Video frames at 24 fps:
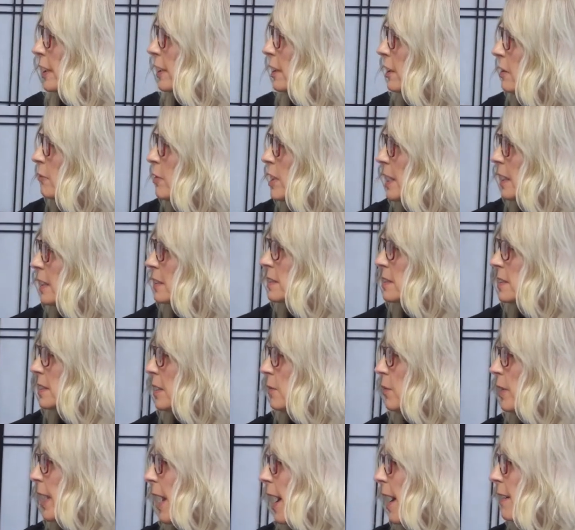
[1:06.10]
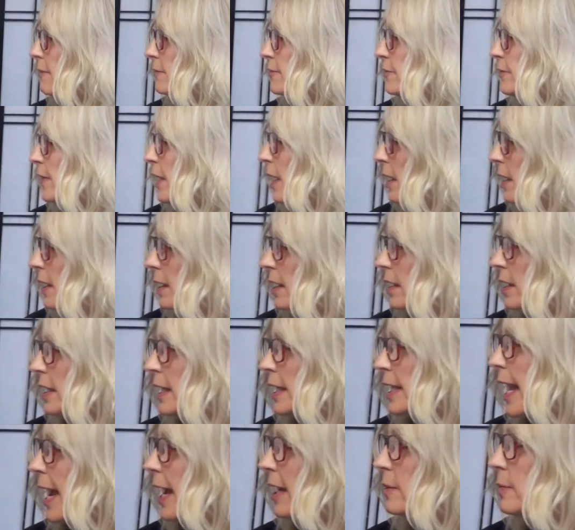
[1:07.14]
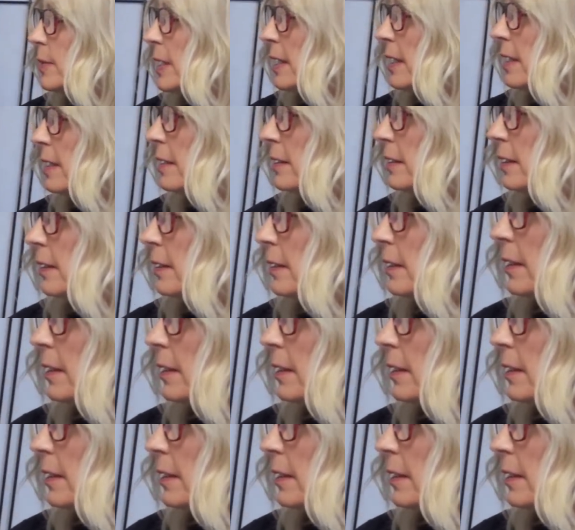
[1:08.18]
here we can see we have an anatomy